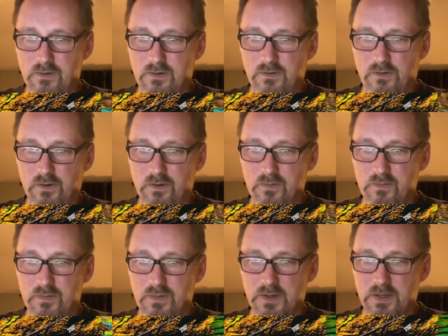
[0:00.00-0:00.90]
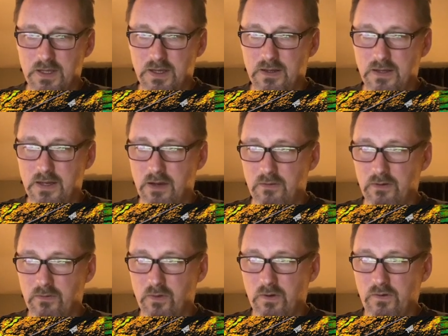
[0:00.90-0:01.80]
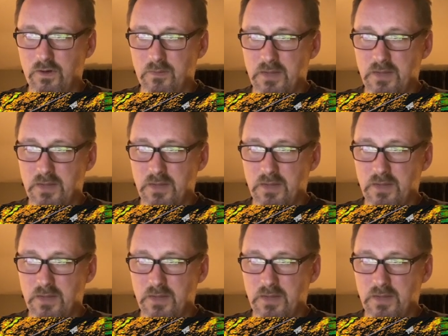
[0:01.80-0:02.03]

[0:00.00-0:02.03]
you can zoom in and out. Of course, you